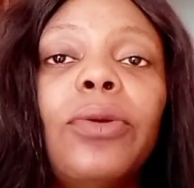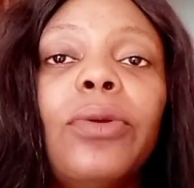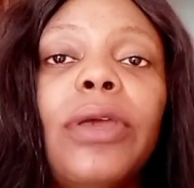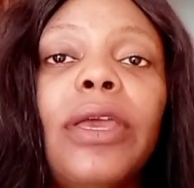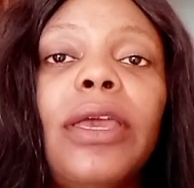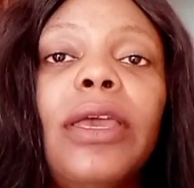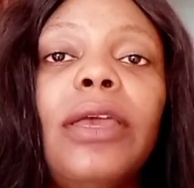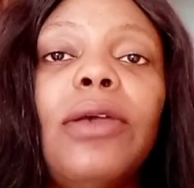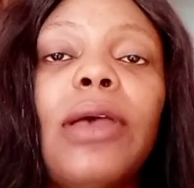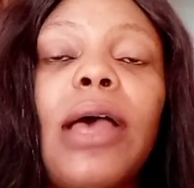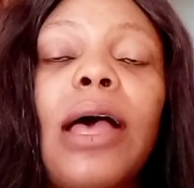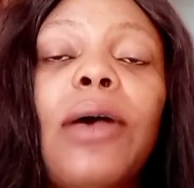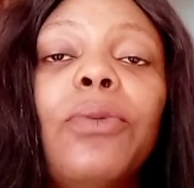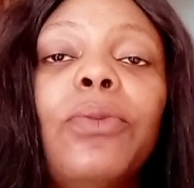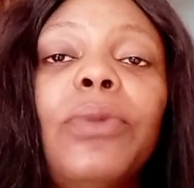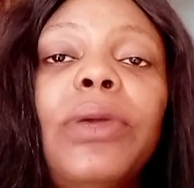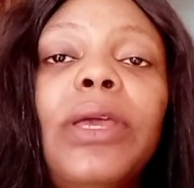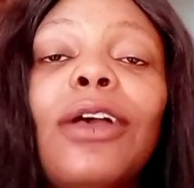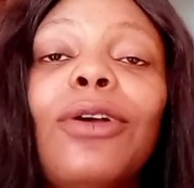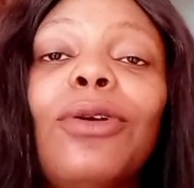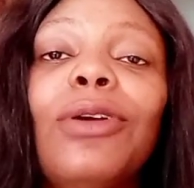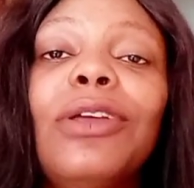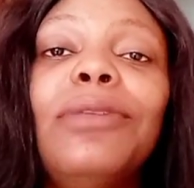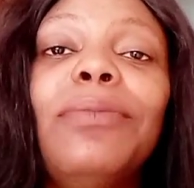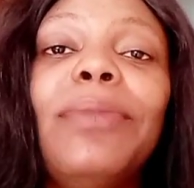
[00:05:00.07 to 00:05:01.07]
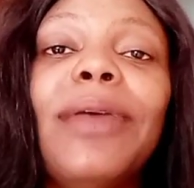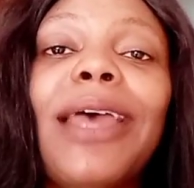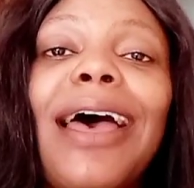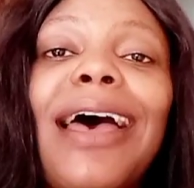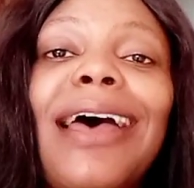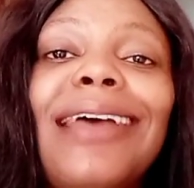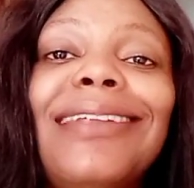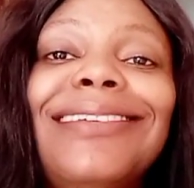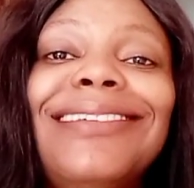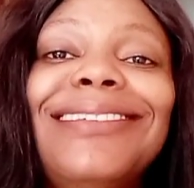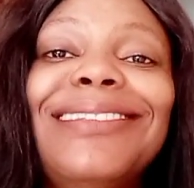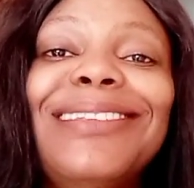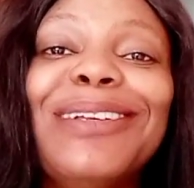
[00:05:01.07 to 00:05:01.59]
Okay, we are going to be
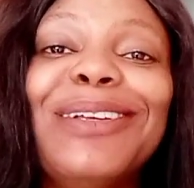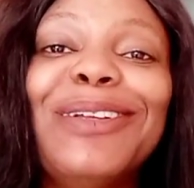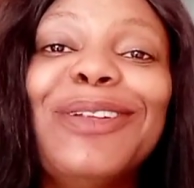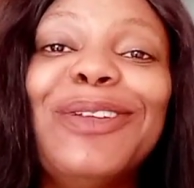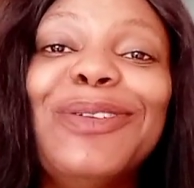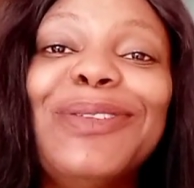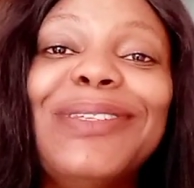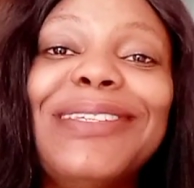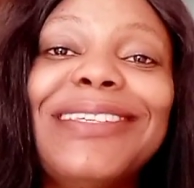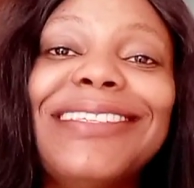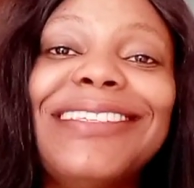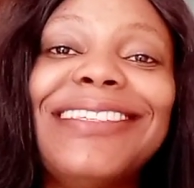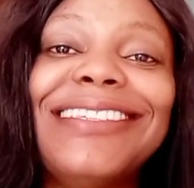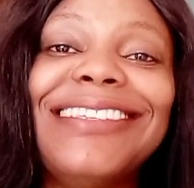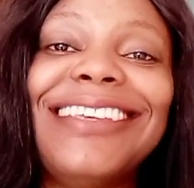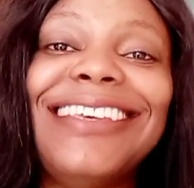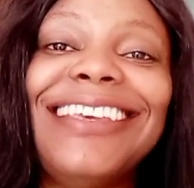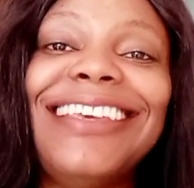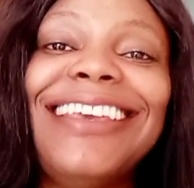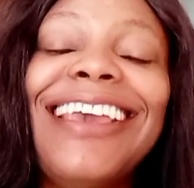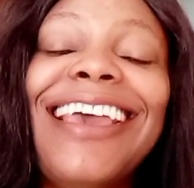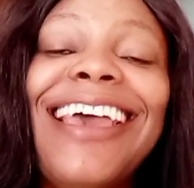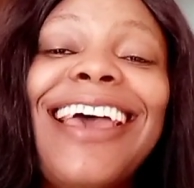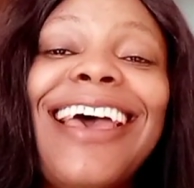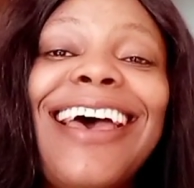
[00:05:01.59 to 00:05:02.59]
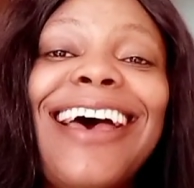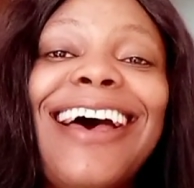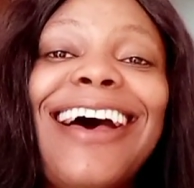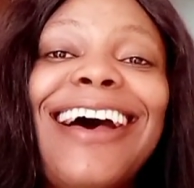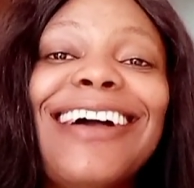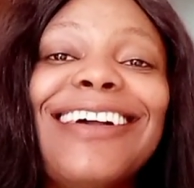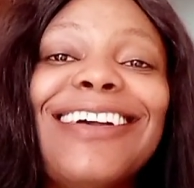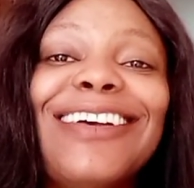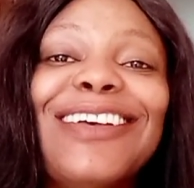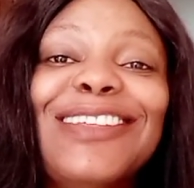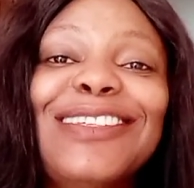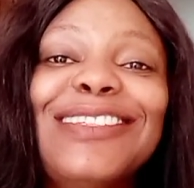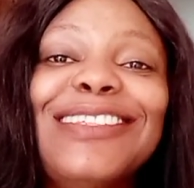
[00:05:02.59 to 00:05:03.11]
adding the glucose C
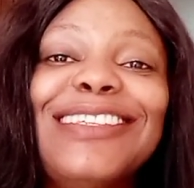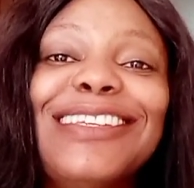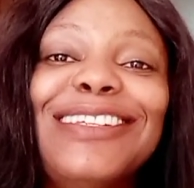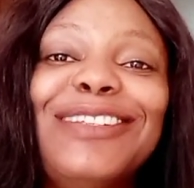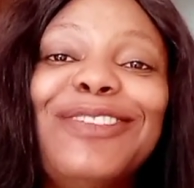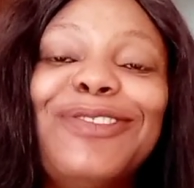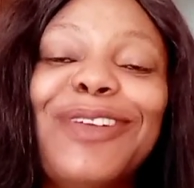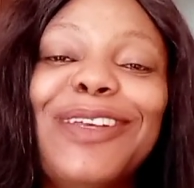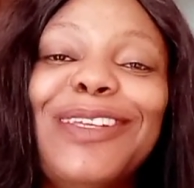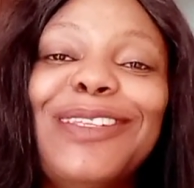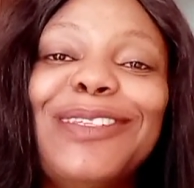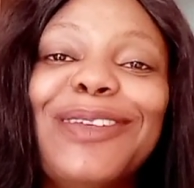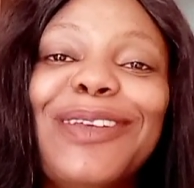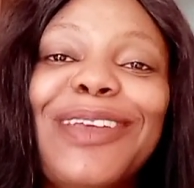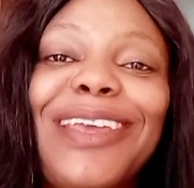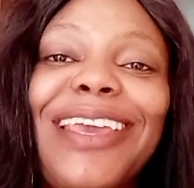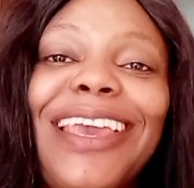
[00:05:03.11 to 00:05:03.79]
concentrate.